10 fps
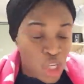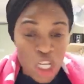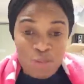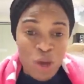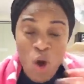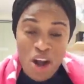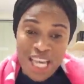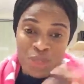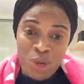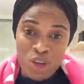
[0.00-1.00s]
Just be
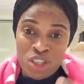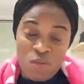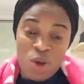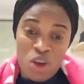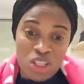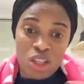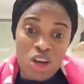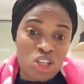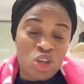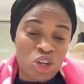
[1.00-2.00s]
honest with yourself because the
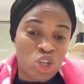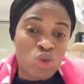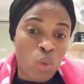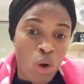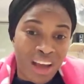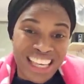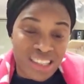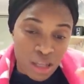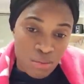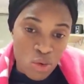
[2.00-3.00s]
Lord is going to do a work. He's
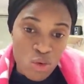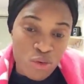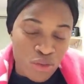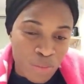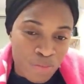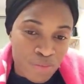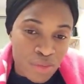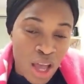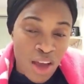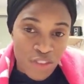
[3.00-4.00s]
going to move.
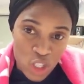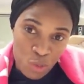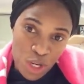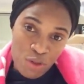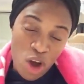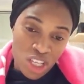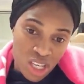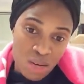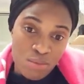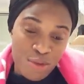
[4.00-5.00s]
The Spirit of God is
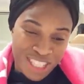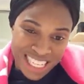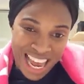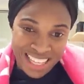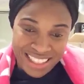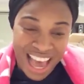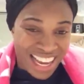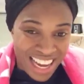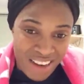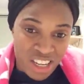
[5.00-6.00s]
going to move tonight. I
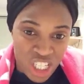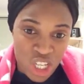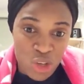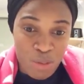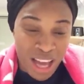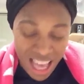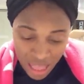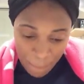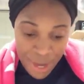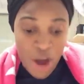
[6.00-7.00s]
can guarantee you. But
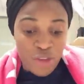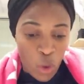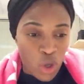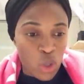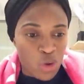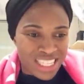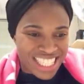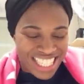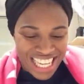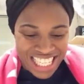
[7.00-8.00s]
the power of the Holy Ghost
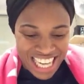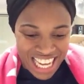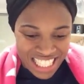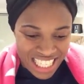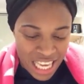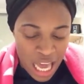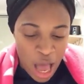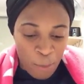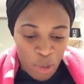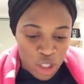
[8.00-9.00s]
is here tonight.
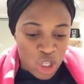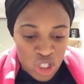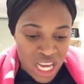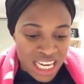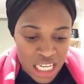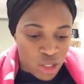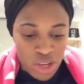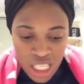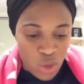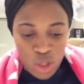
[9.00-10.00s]
But you then need
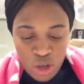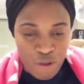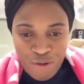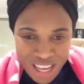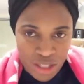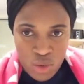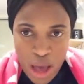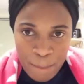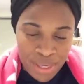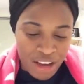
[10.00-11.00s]
to yield your vessel
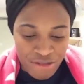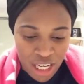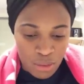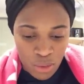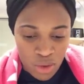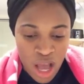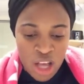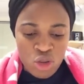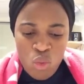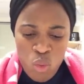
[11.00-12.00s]
and be available.
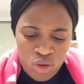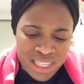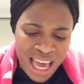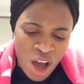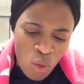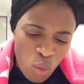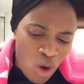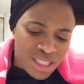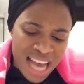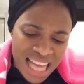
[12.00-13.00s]
So say,
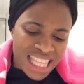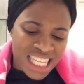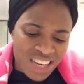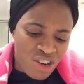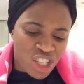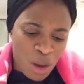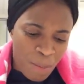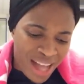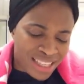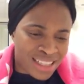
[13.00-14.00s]
what are the
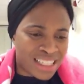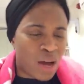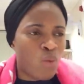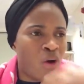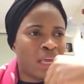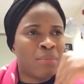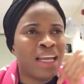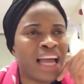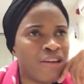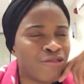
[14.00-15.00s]
generational patterns that I work in
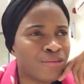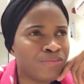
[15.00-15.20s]
my life?